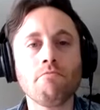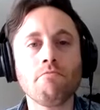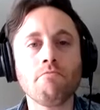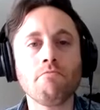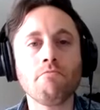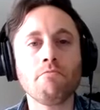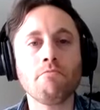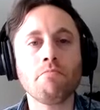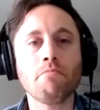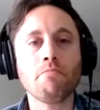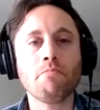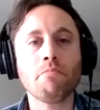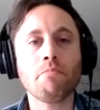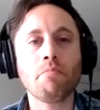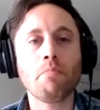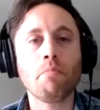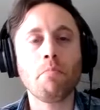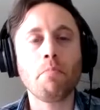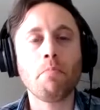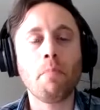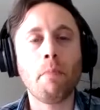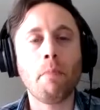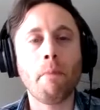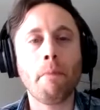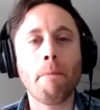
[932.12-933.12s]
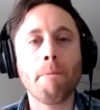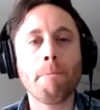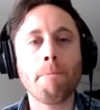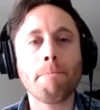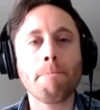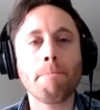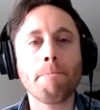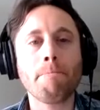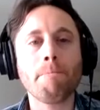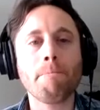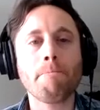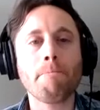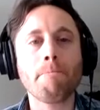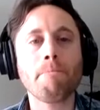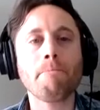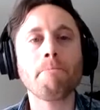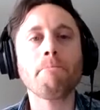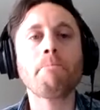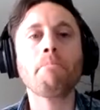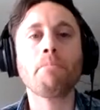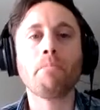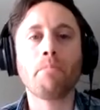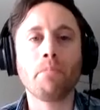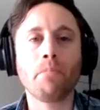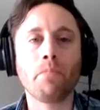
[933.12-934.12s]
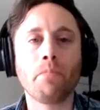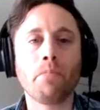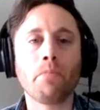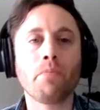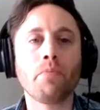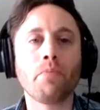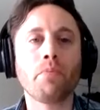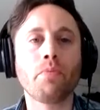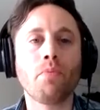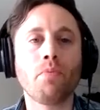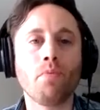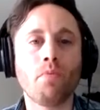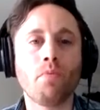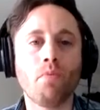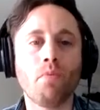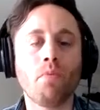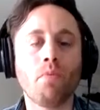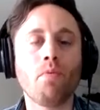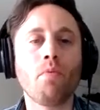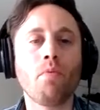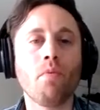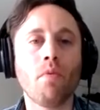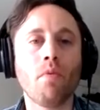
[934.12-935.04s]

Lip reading: (silent)